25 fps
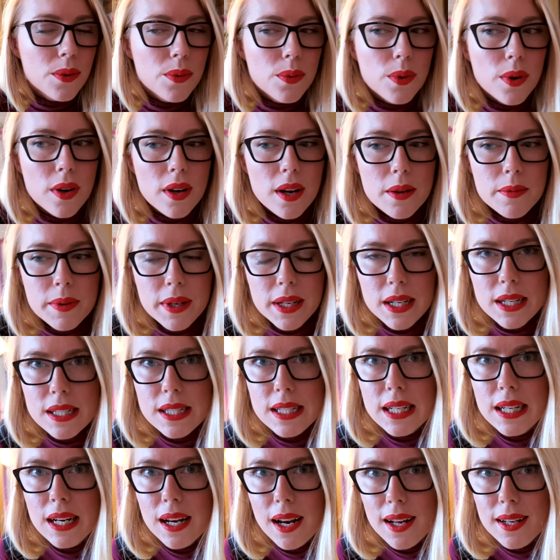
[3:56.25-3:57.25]
what I'm going
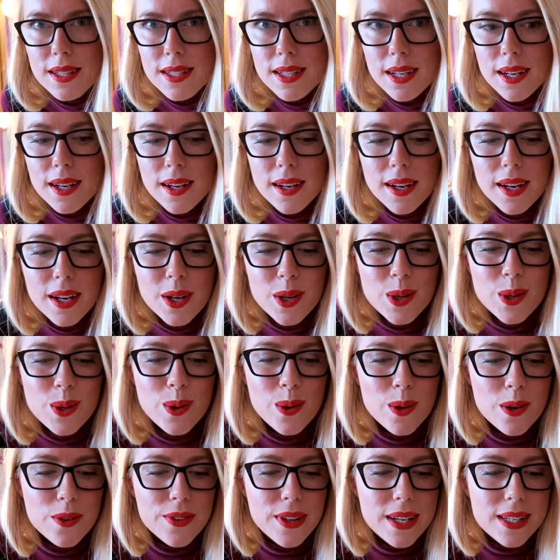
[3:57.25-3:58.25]
to declutter,
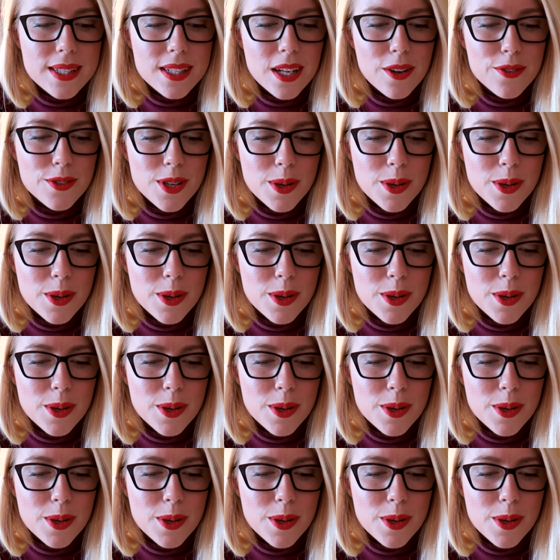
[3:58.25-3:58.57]
all of that stuff.